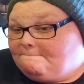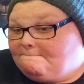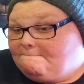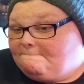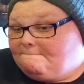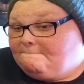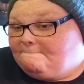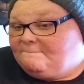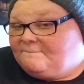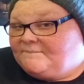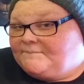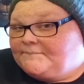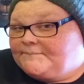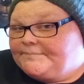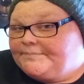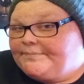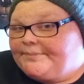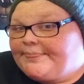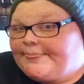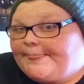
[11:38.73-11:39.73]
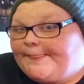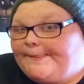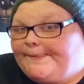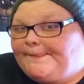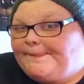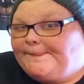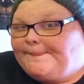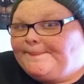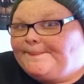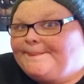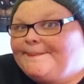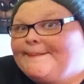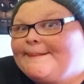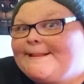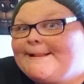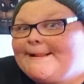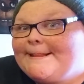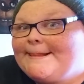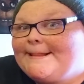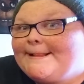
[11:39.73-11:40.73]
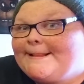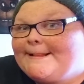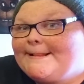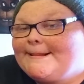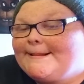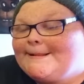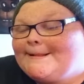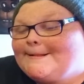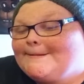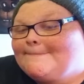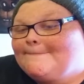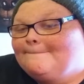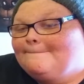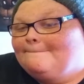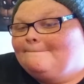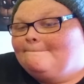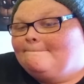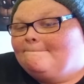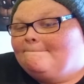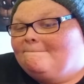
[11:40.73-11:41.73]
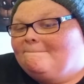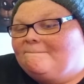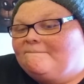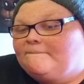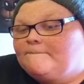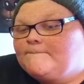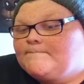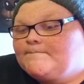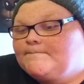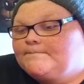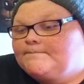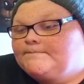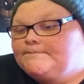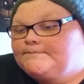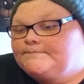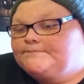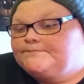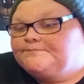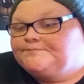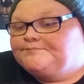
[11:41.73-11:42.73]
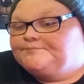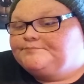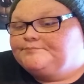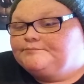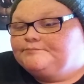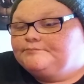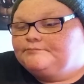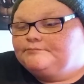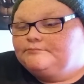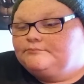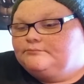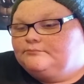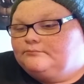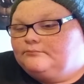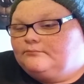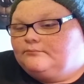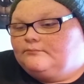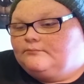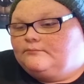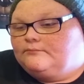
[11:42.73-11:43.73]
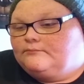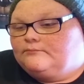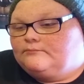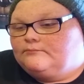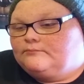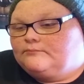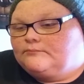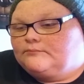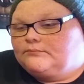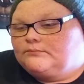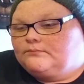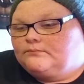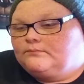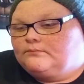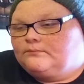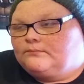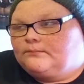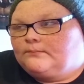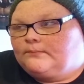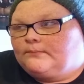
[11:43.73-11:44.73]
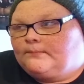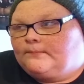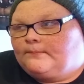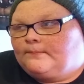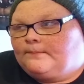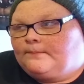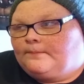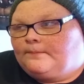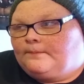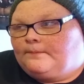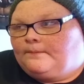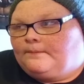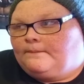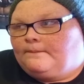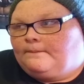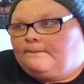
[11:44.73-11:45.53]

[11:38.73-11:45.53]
(not speaking)